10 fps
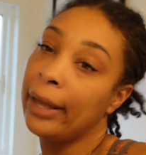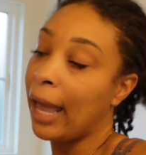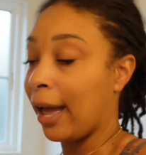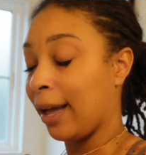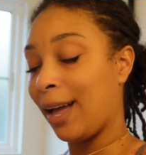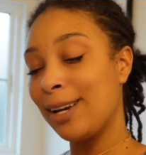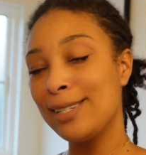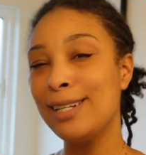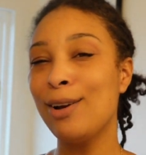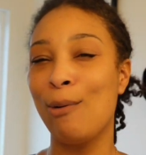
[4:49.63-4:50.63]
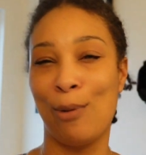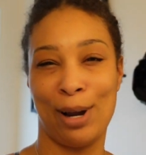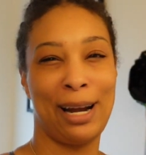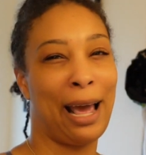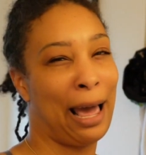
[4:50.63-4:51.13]
yeah, I just need to
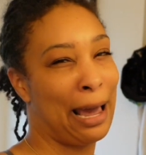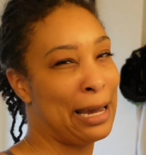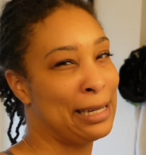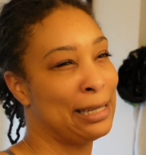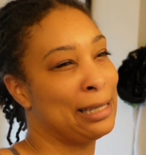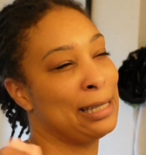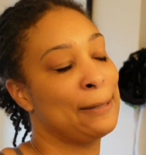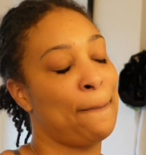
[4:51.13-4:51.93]
organize